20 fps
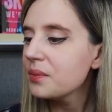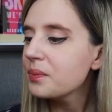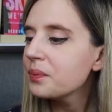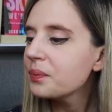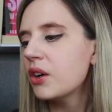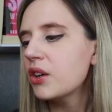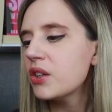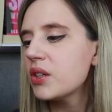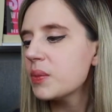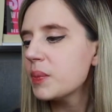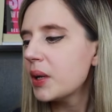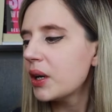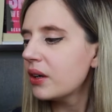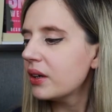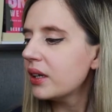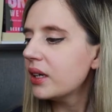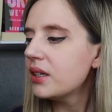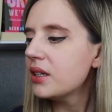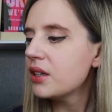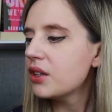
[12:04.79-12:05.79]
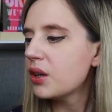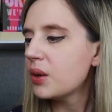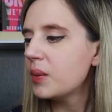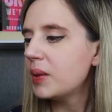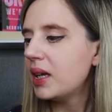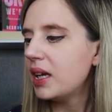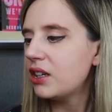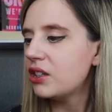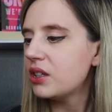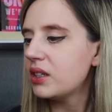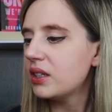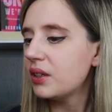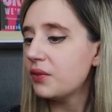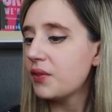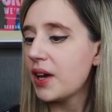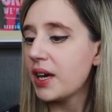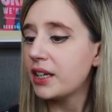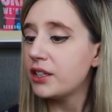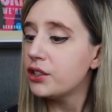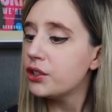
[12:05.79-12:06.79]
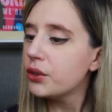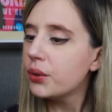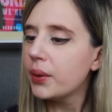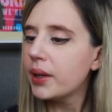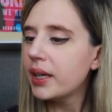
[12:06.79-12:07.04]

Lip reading: Her spirited determination to find joy